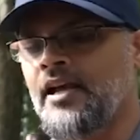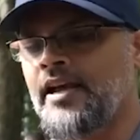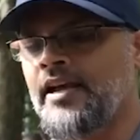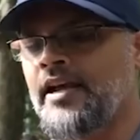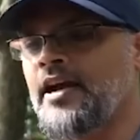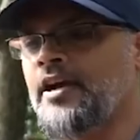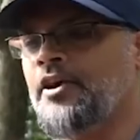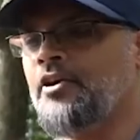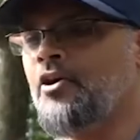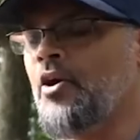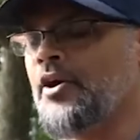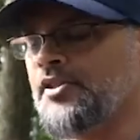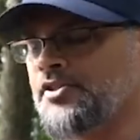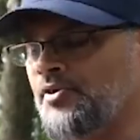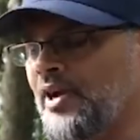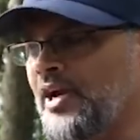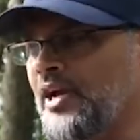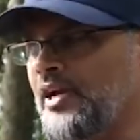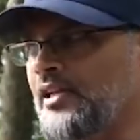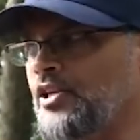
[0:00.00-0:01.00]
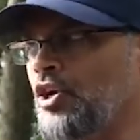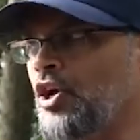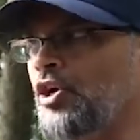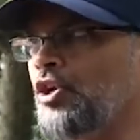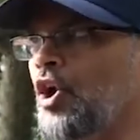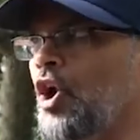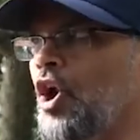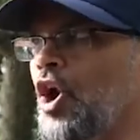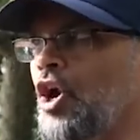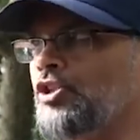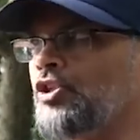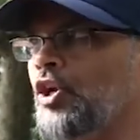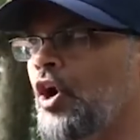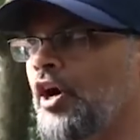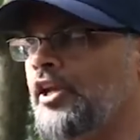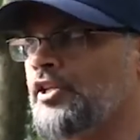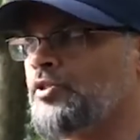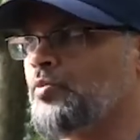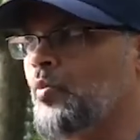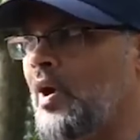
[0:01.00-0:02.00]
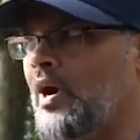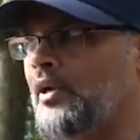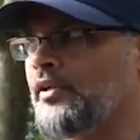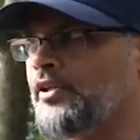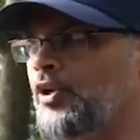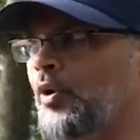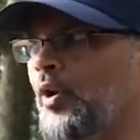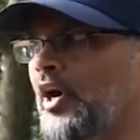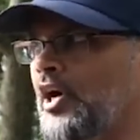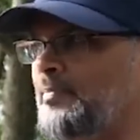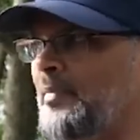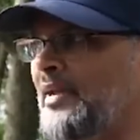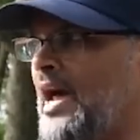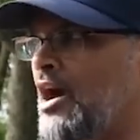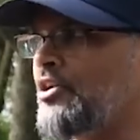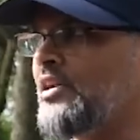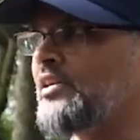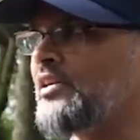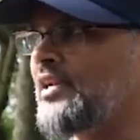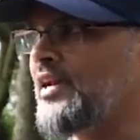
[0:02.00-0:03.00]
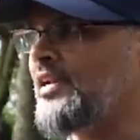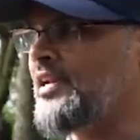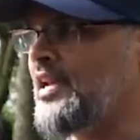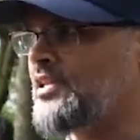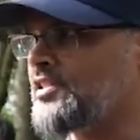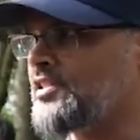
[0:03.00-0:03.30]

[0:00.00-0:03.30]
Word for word: Hear, O Israel, your Lord God is one. You heard me loud and clear